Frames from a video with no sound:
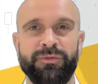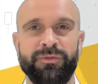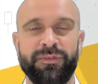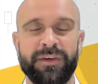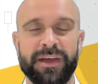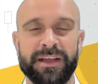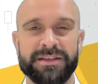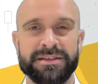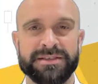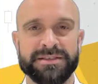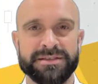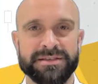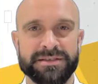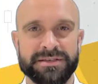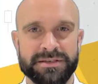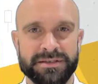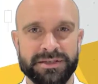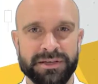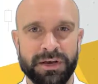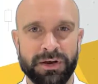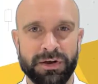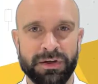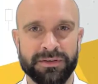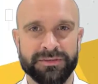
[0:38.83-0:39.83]
Fed's
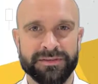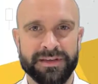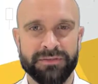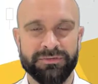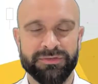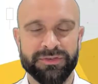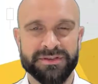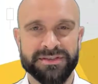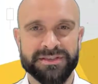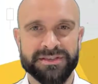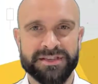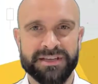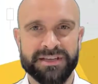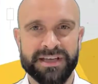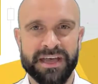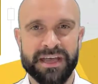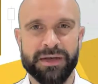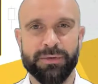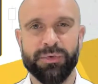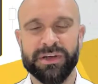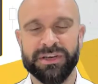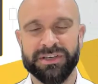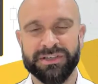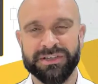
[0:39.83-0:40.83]
Charles Evans
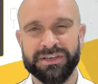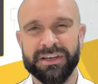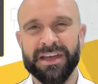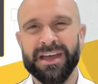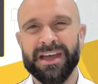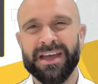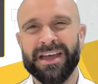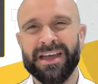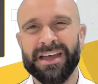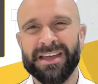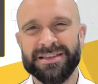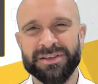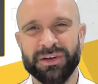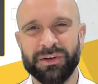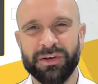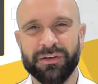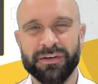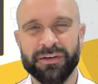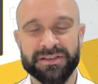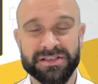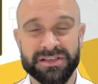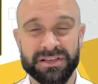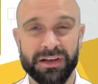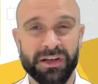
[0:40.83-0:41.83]
today, which is
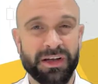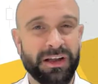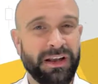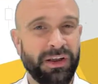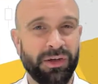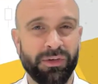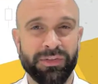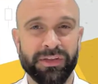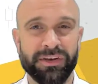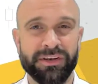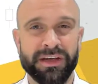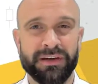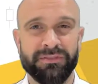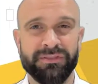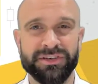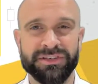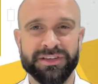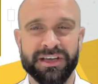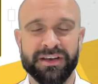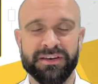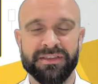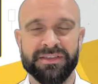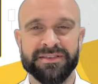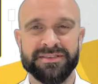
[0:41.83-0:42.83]
slightly on the
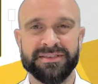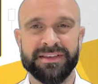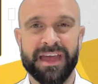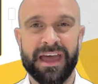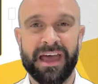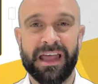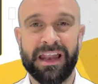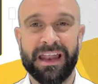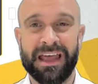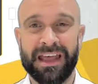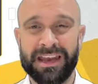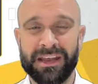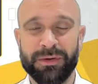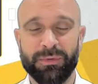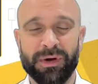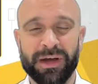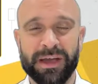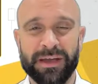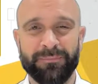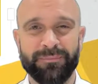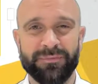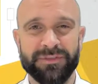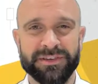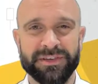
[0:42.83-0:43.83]
dovish end of the scale
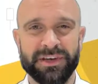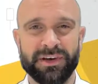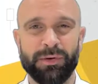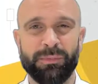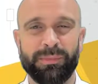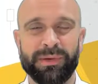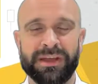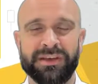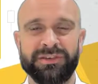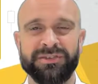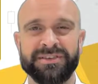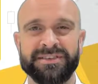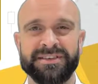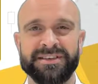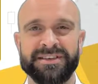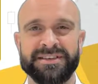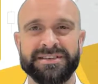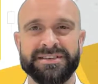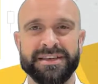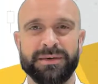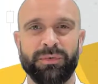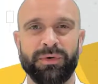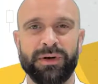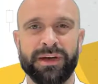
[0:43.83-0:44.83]
anyway, so it'll be interesting
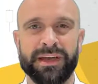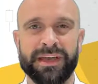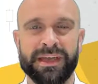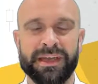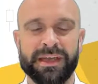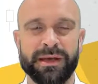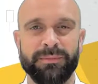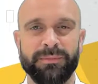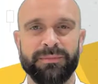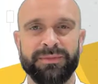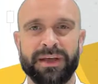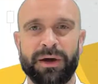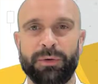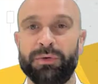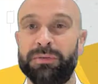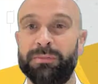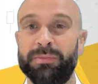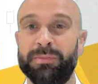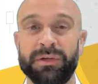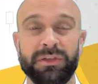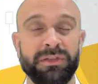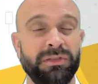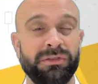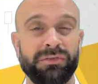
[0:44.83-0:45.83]
to see what he comes out
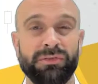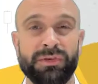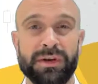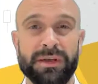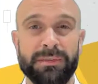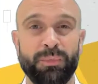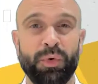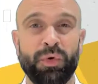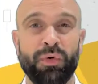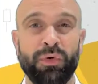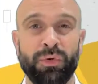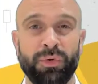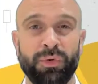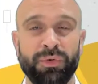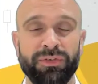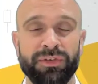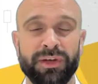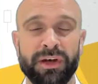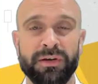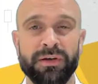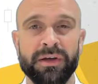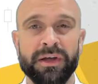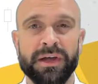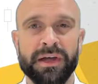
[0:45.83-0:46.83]
with, but 3 more
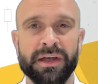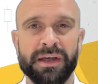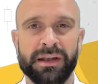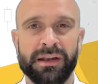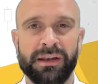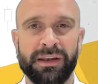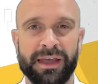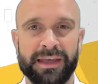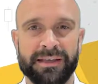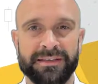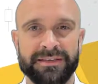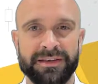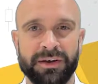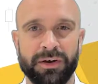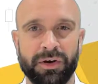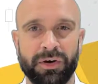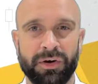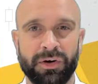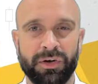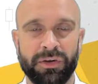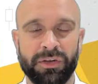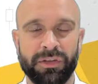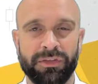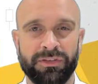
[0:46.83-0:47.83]
also later
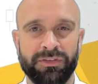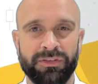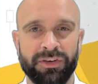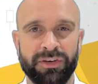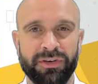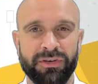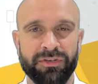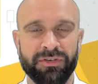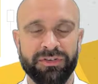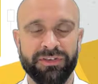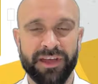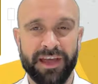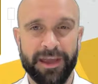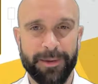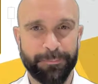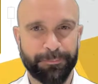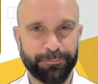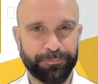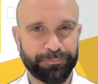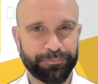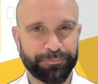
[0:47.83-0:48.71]
on Tuesday.